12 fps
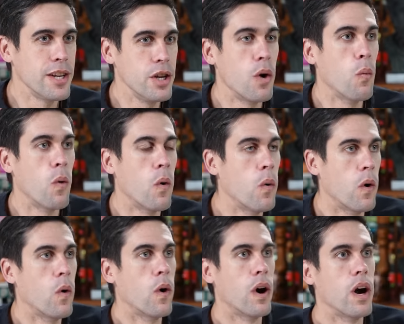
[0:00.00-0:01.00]
you know, or,
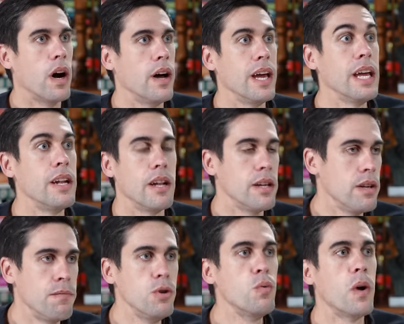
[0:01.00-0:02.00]
or uh, in a,
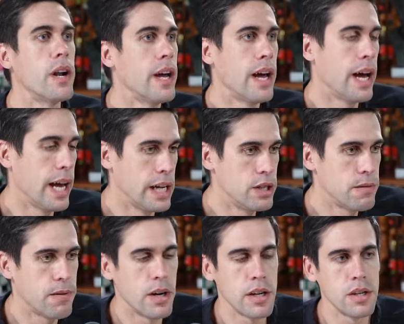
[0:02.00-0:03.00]
if you run a, a hedge
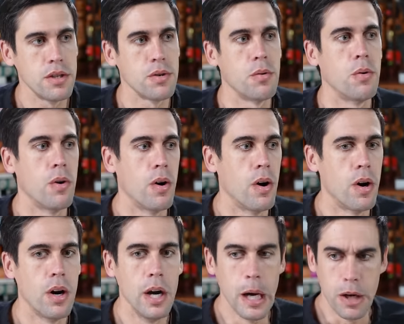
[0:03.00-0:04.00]
fund
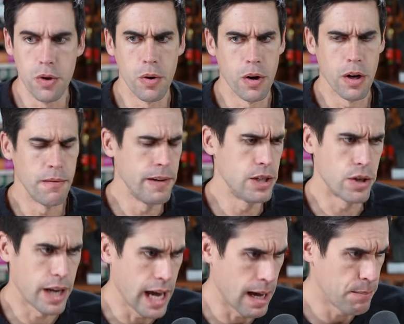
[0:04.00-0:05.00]
or you're a venture
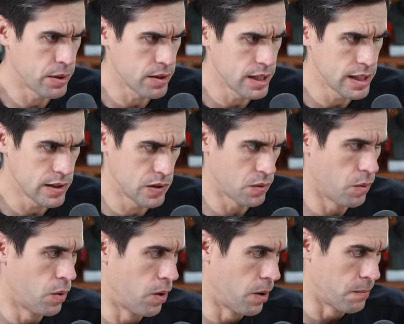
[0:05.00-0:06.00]
capitalist
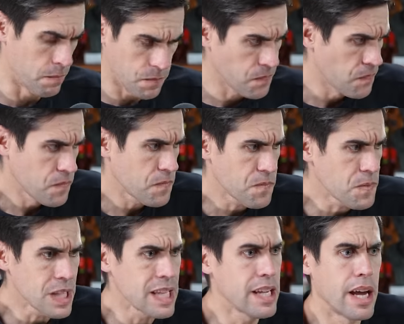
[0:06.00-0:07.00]
or
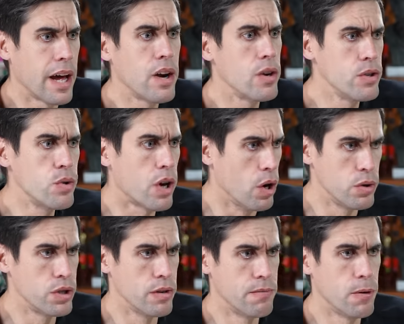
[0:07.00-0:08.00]
I don't know, you
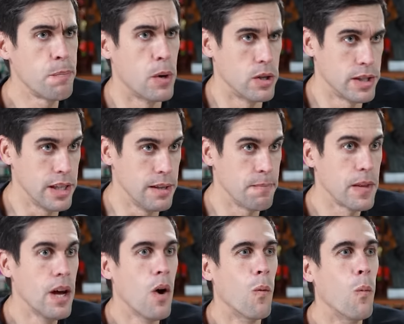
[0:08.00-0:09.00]
coach a football team.
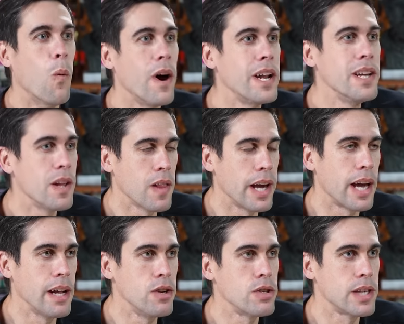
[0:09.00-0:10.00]
What is like,
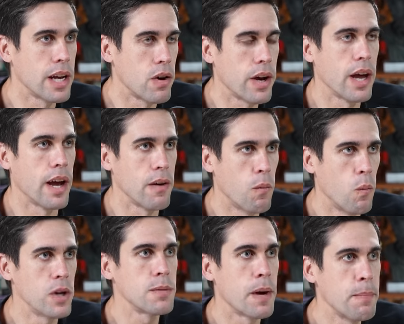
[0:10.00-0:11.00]
and you're saying, okay,
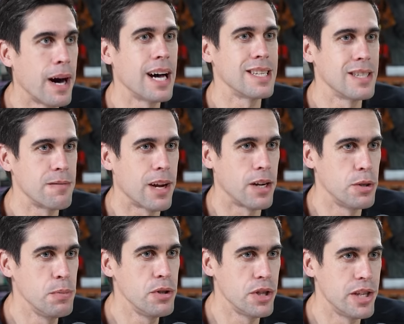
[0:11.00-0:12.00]
what's my positive
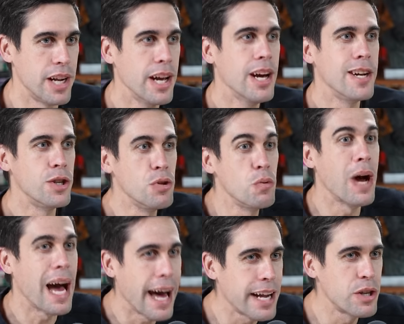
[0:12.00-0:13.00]
contribution today? Yeah. Do you
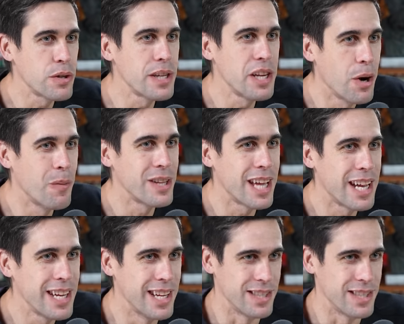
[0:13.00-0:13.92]
actually know what that is?